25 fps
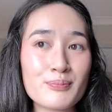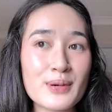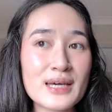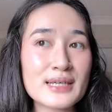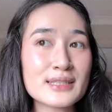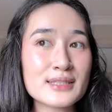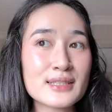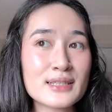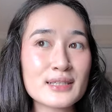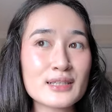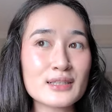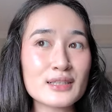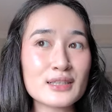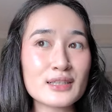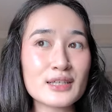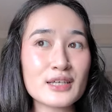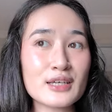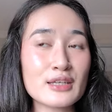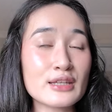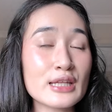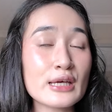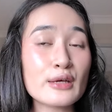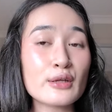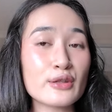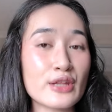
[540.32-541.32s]

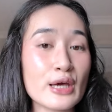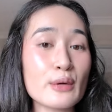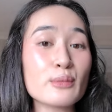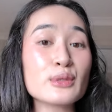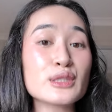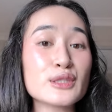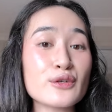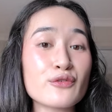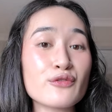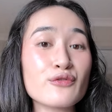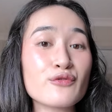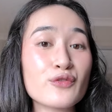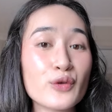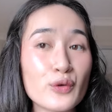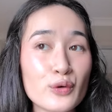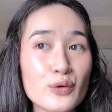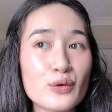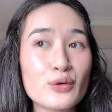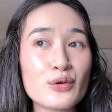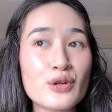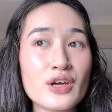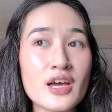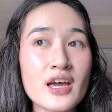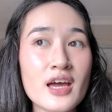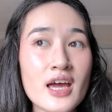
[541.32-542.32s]
basically, there was
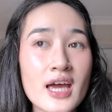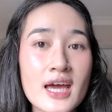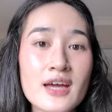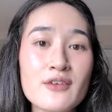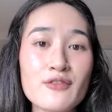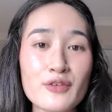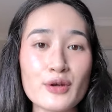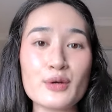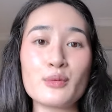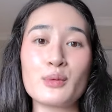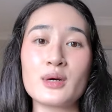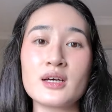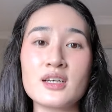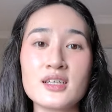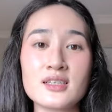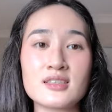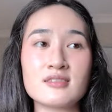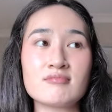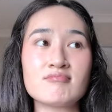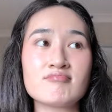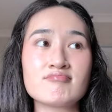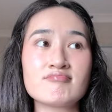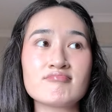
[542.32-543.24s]
food everywhere.